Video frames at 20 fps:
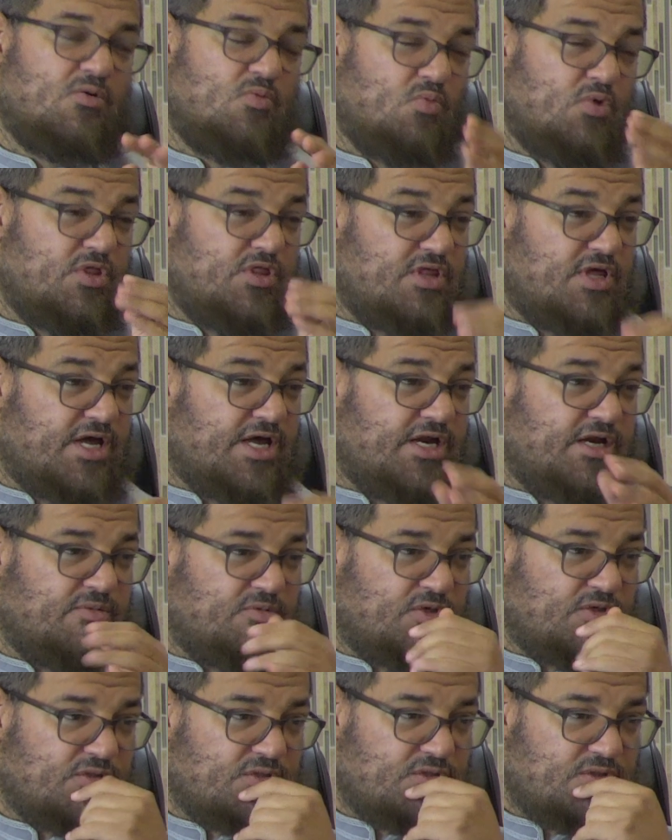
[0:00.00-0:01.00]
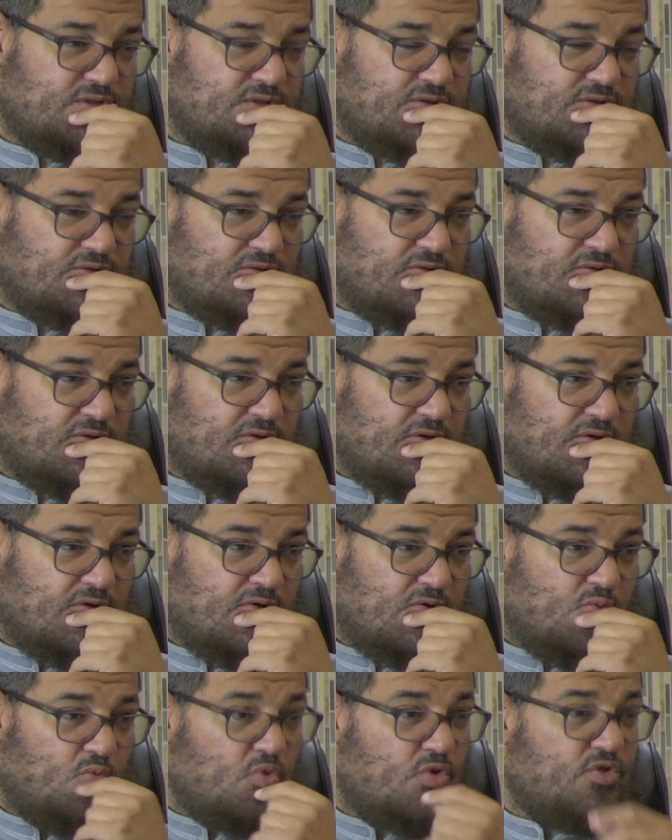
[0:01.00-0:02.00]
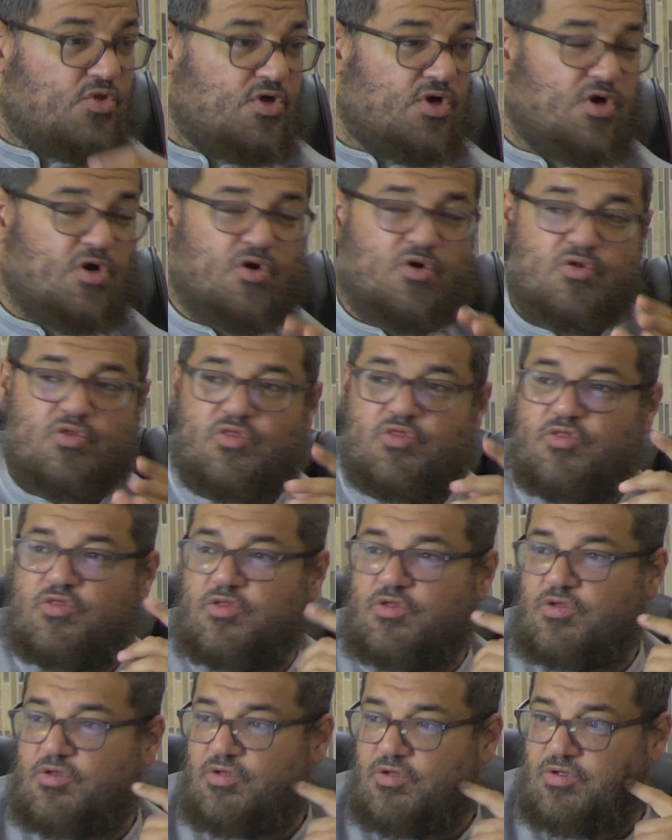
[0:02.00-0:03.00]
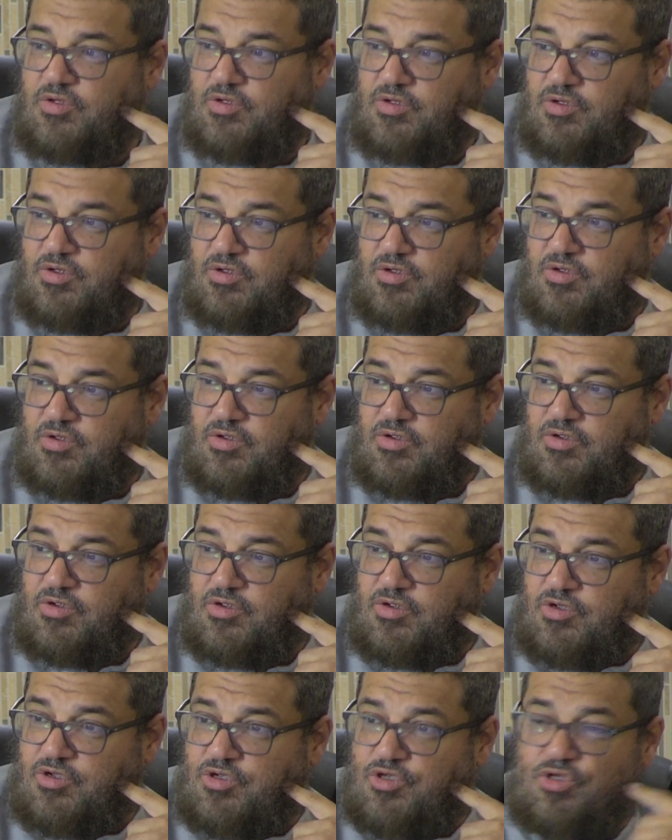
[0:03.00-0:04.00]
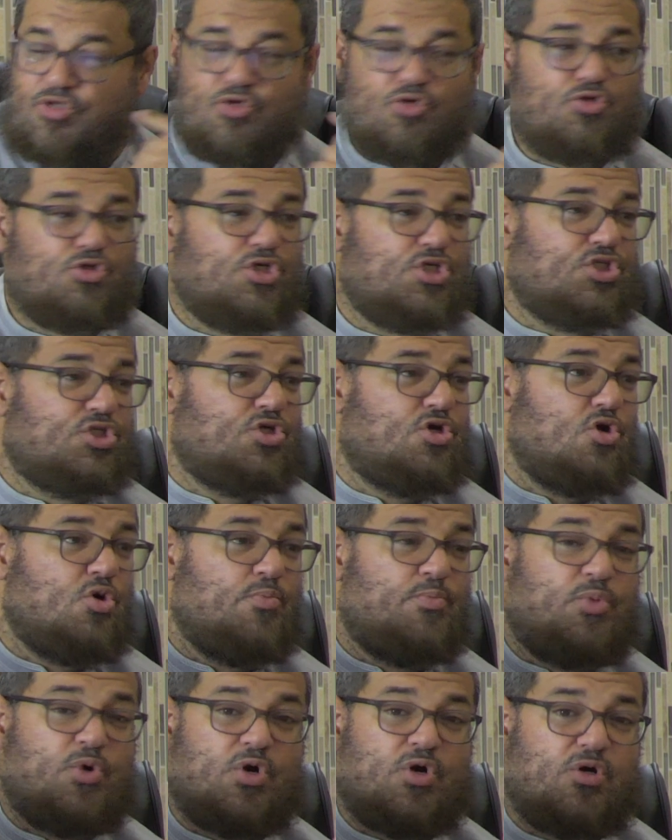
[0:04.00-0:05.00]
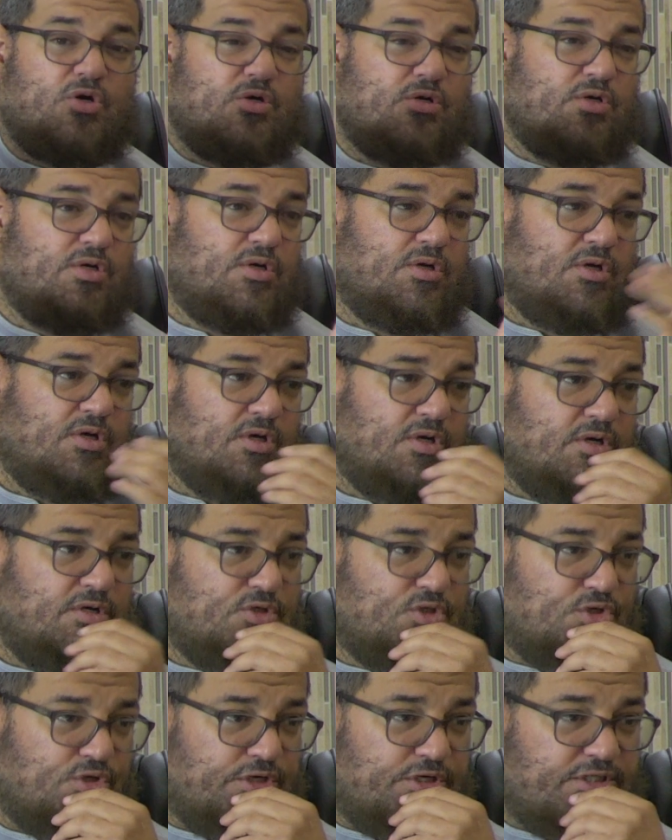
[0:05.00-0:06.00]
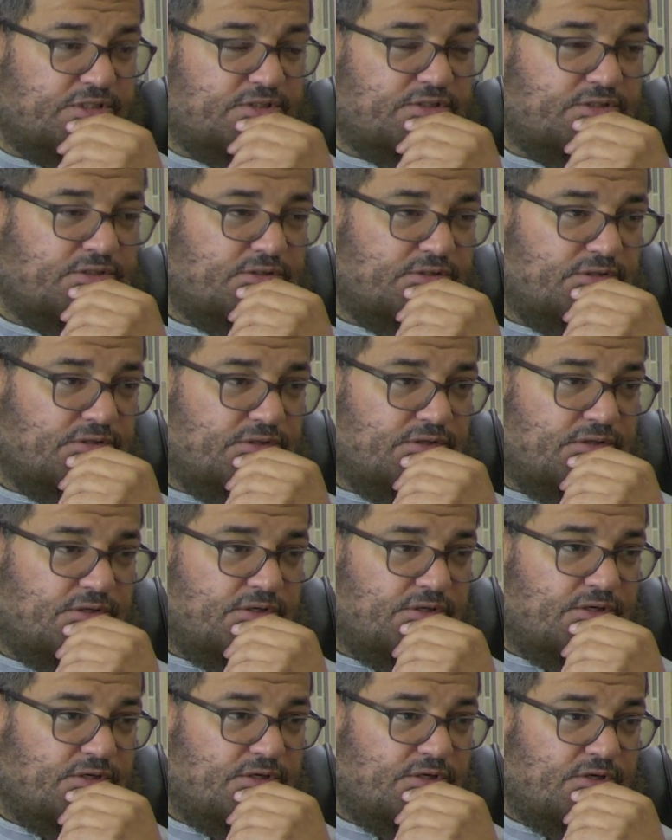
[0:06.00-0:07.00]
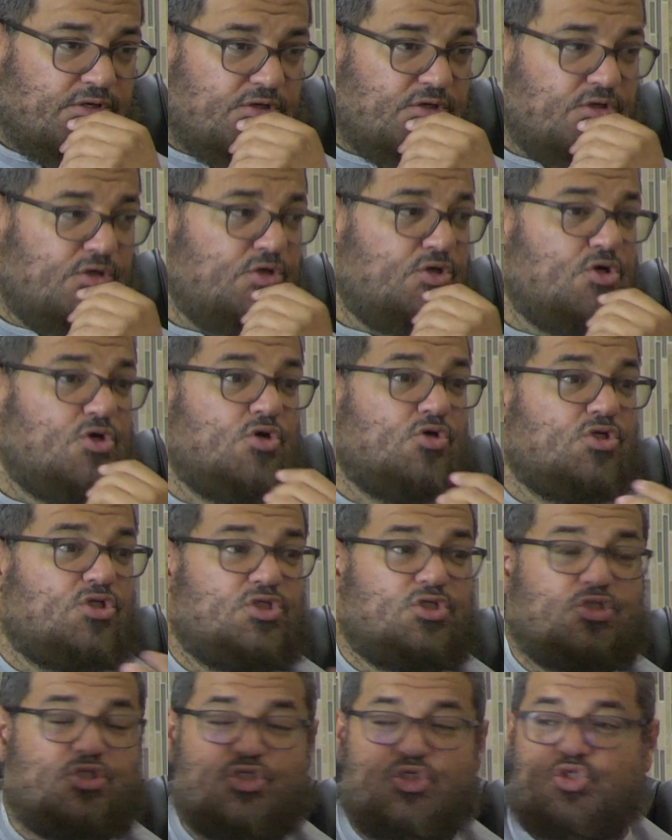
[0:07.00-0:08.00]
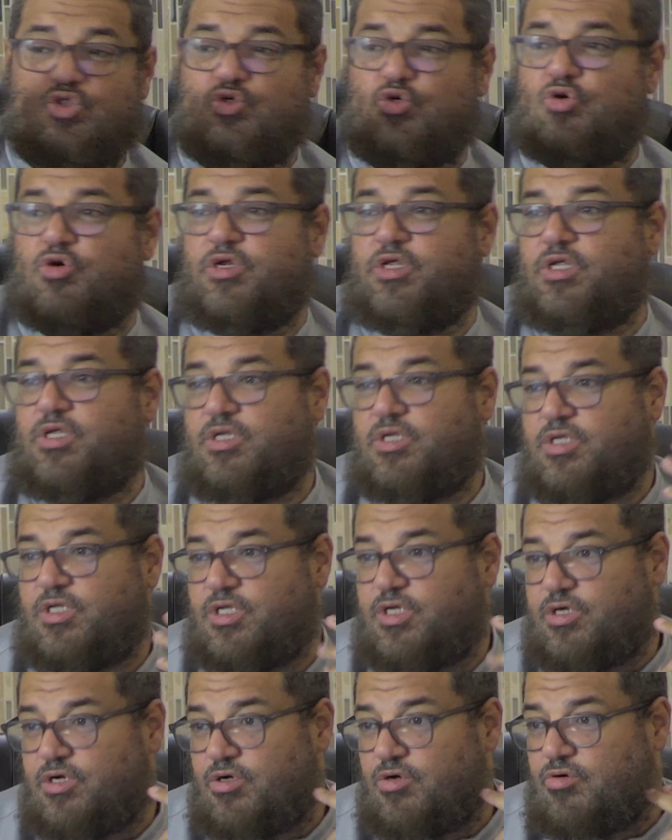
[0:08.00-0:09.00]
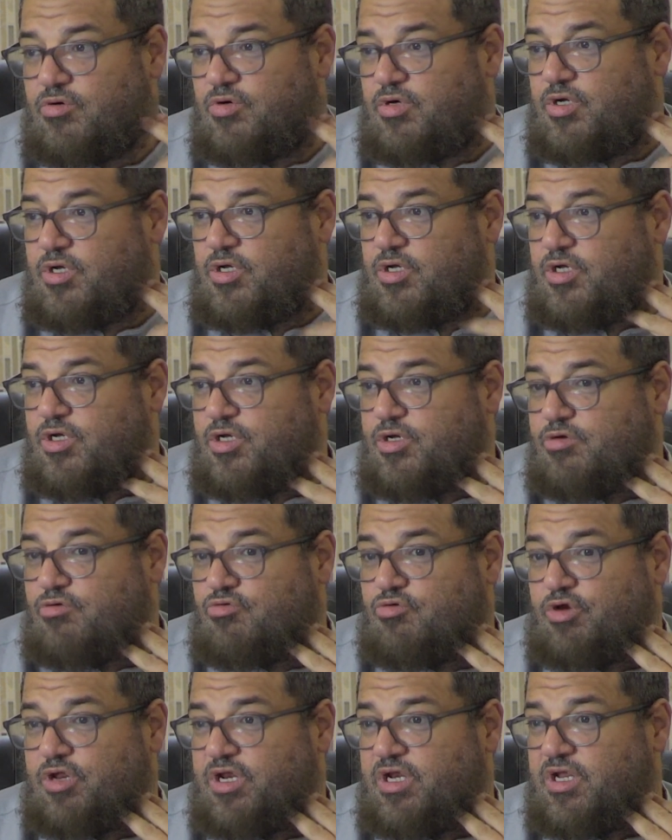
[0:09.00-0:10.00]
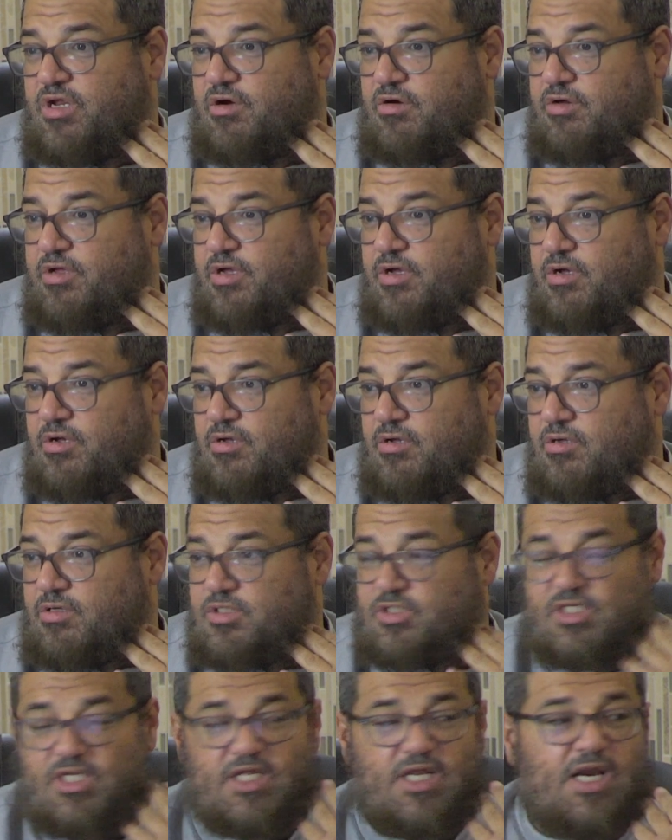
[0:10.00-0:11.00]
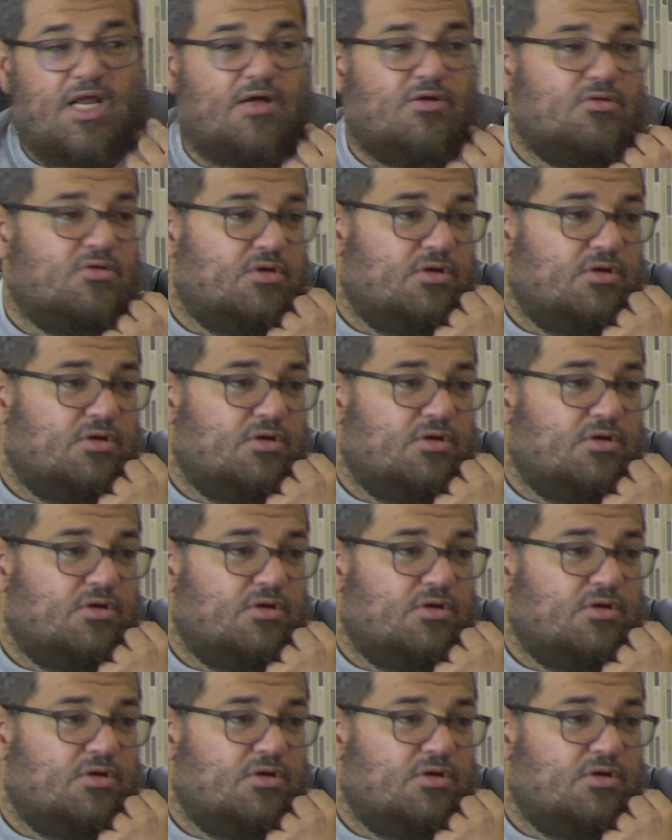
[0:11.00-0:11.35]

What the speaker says: with the animals, with earth. You don't just go burn trees. You don't go just destroy, a green area. It's not allowed.